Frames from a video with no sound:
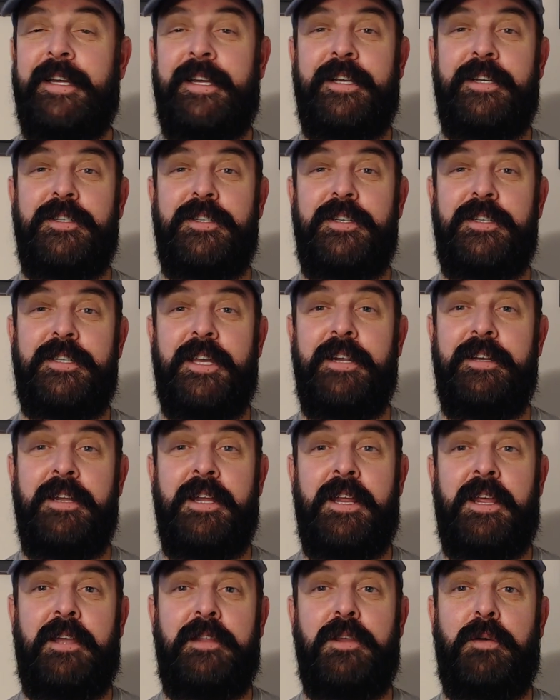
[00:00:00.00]
She said,
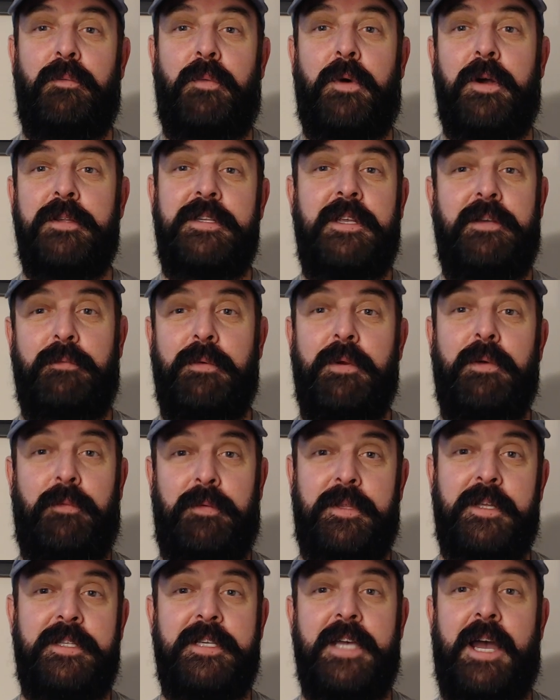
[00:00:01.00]

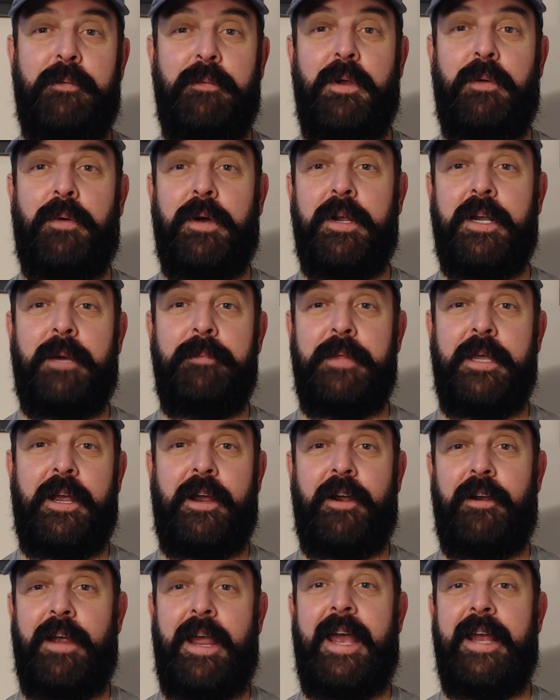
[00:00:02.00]
the time we went up
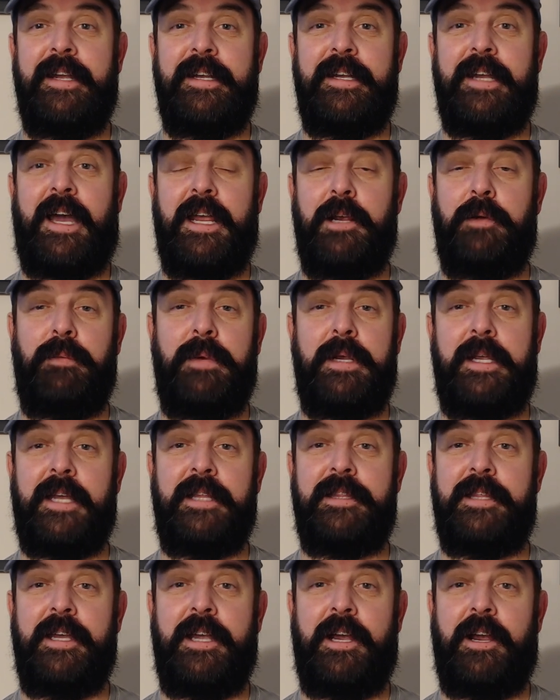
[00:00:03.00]
there at night, we
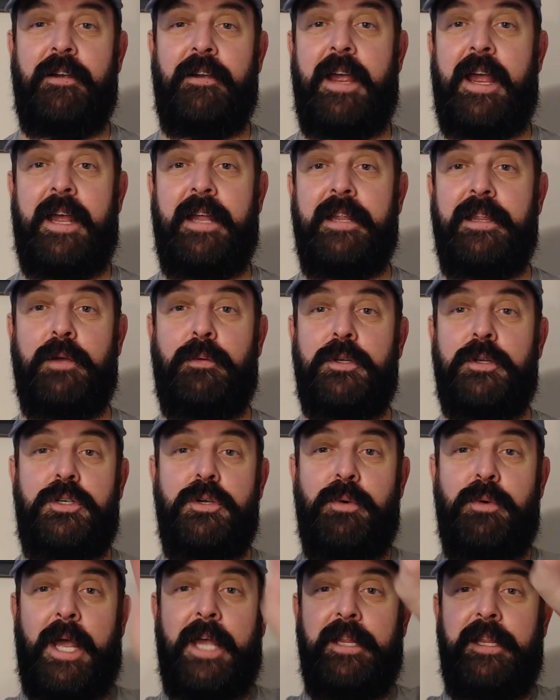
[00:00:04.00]
get there, and there were
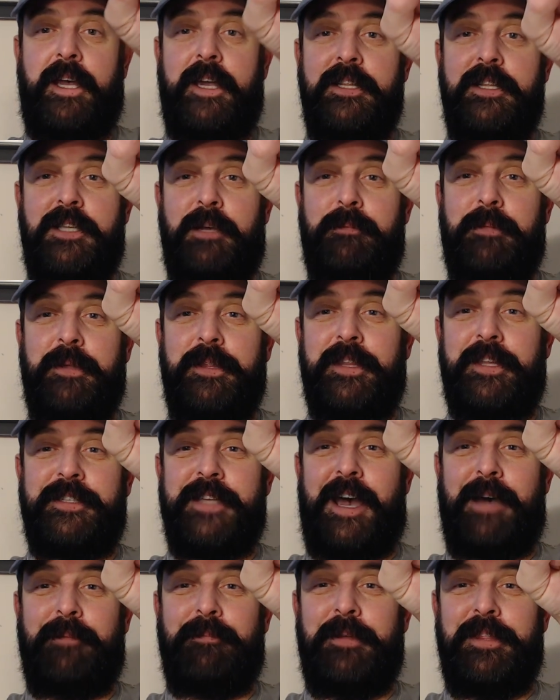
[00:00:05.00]
two headlights up in the
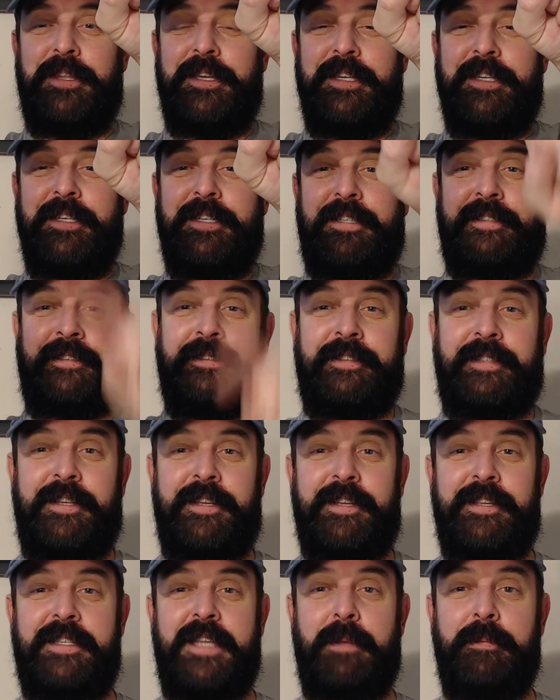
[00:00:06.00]
top of the
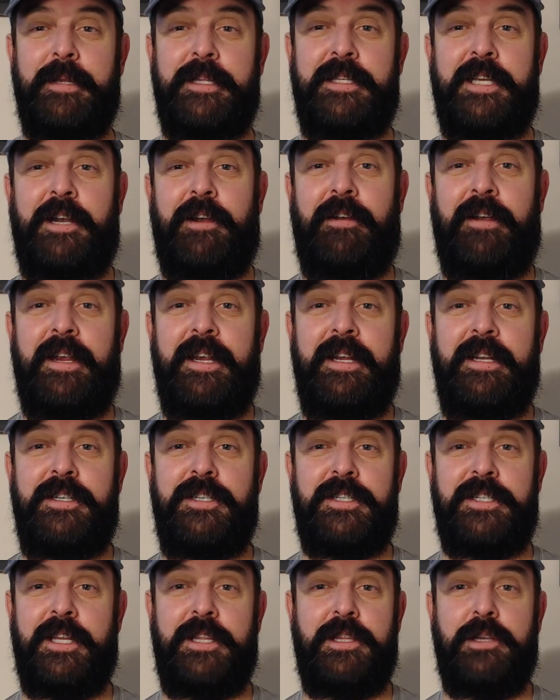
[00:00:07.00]
cemetery. And she
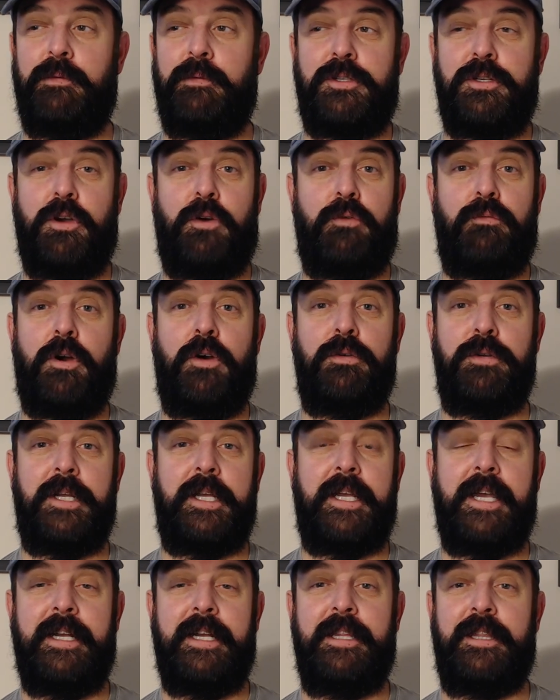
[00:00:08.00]
said there was no road to
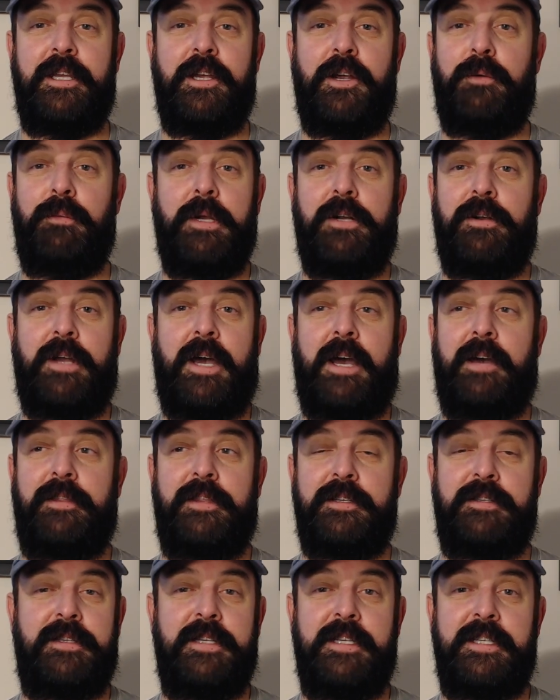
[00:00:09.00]
get in there. We don't know how
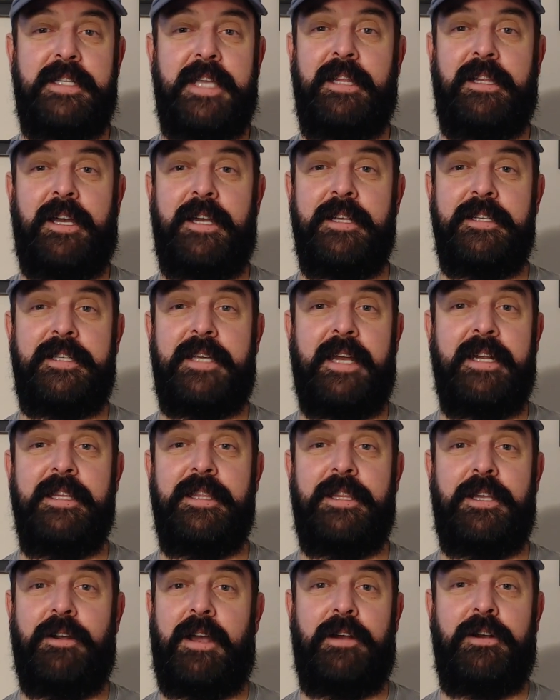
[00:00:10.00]
these headlights got in
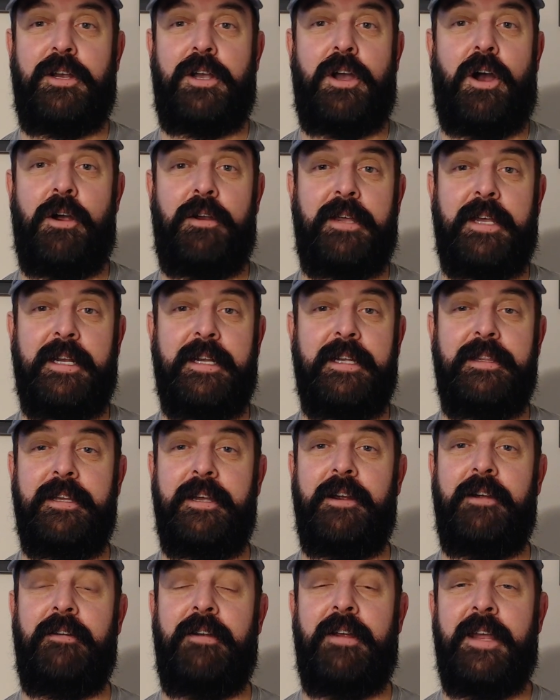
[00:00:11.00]
there. How did a car get in
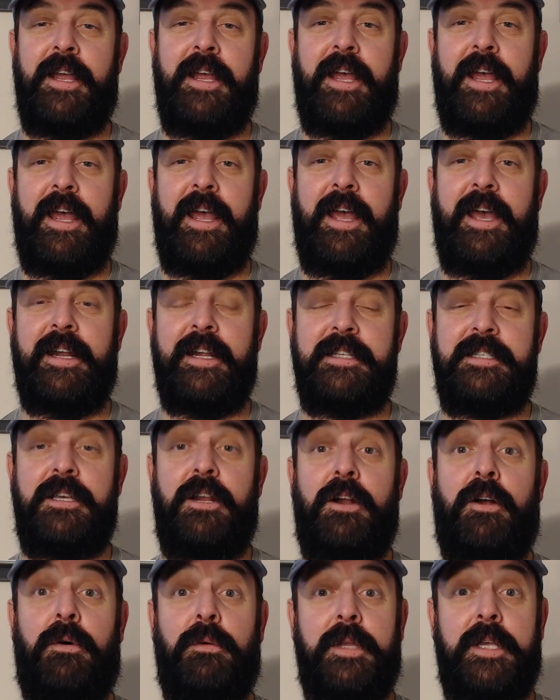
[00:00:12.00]
there? And I said,
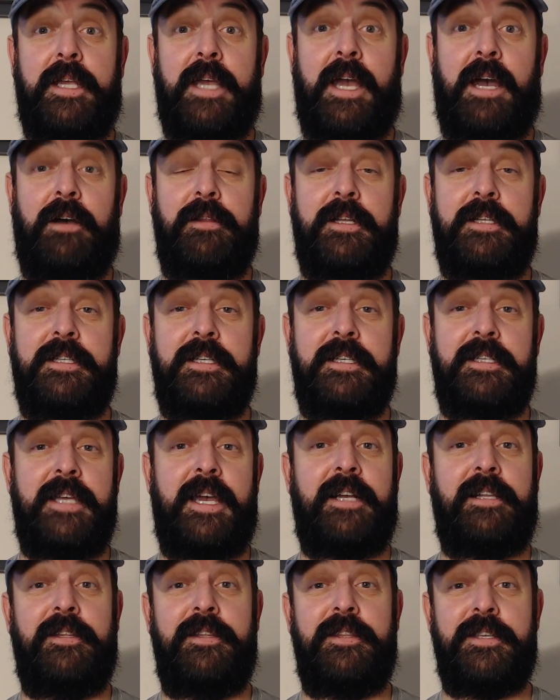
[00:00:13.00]
holy cow, that's
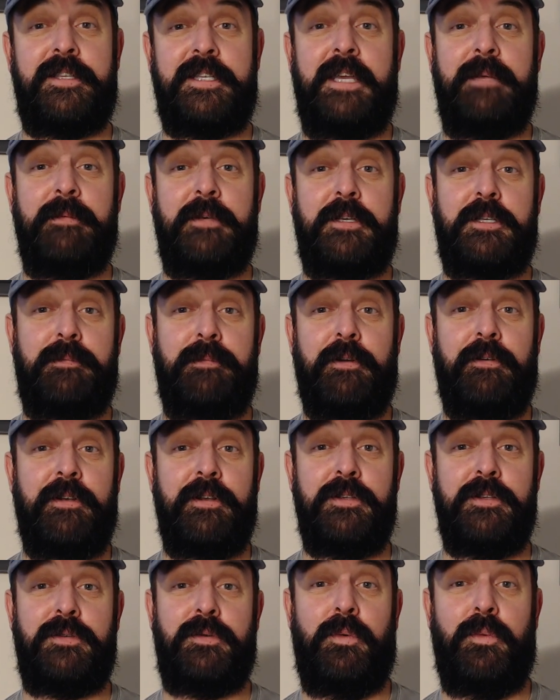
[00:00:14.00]
exactly the same
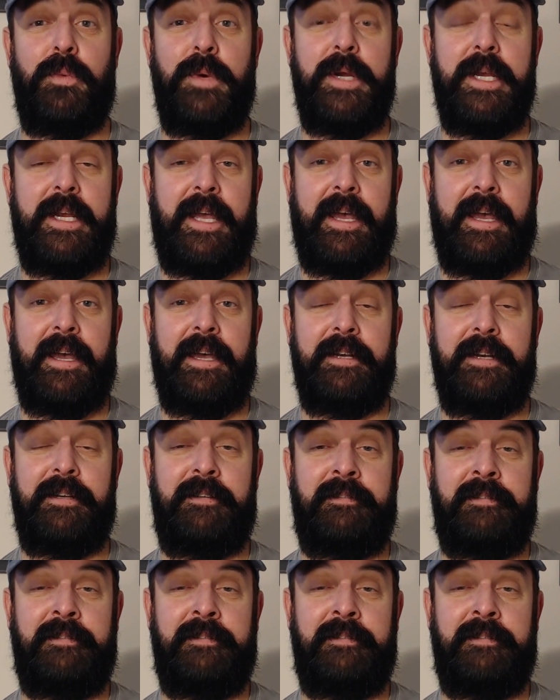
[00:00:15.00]
experience we had.